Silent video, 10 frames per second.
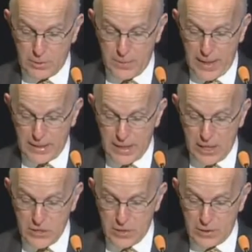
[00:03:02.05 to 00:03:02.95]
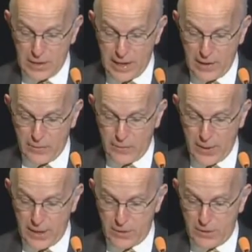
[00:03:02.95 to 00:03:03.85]
Binational Health
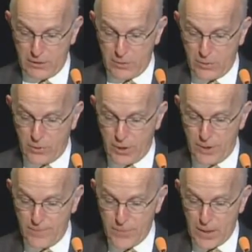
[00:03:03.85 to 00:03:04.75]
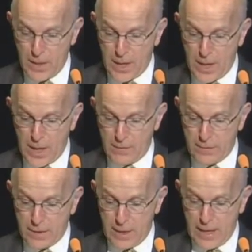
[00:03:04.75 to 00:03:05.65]
Pioneer Award uh,
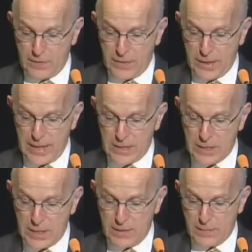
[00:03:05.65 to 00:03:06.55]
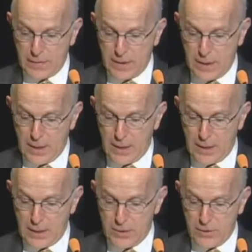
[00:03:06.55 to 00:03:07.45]
at the 18th uh,
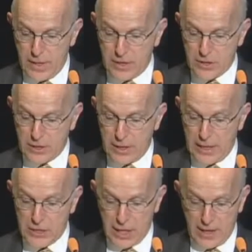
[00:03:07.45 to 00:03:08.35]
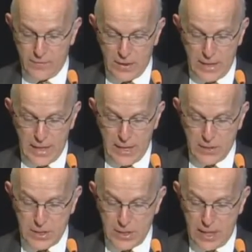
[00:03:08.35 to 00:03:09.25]
International HIV
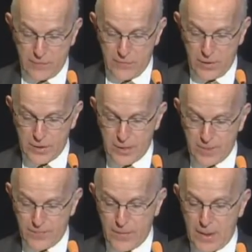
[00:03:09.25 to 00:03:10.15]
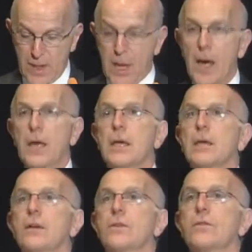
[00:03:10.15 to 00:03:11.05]
AIDS Conference. Uh, he
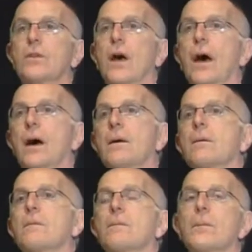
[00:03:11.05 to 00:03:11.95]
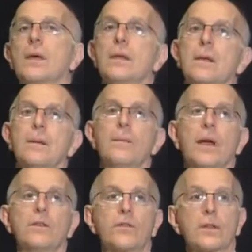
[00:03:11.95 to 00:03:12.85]
has uh, been
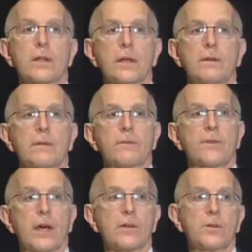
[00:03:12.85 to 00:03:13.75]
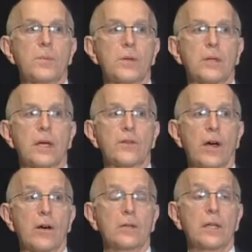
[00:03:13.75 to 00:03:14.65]
immensely valuable as
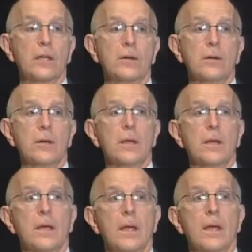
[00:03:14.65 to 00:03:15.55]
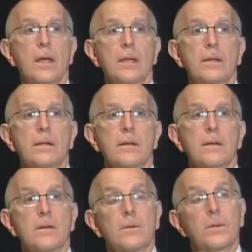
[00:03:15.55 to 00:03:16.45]
our leader in
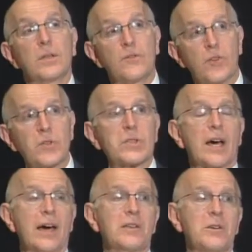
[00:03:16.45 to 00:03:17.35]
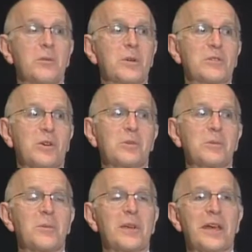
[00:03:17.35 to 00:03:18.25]
when he first got here, we told
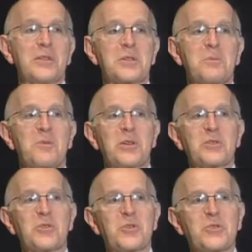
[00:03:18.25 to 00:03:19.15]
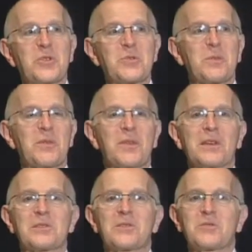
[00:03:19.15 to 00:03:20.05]
him we had some resources, but
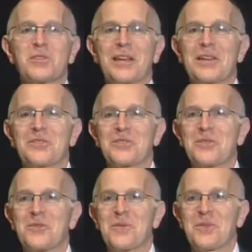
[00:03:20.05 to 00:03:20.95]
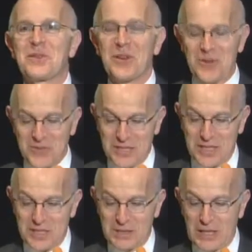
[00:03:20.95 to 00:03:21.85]
things have changed over the years, and
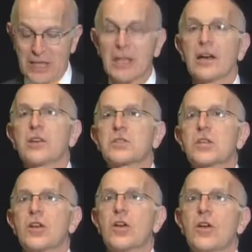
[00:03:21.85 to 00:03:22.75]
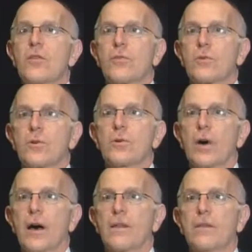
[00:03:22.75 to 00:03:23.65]
he's leading us through
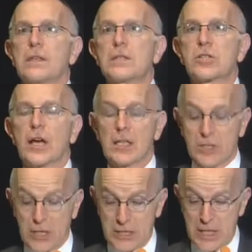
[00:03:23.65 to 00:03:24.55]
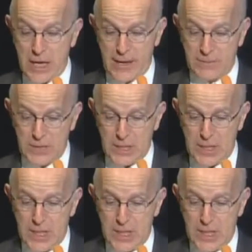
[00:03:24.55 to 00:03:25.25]
uh, these challenging times.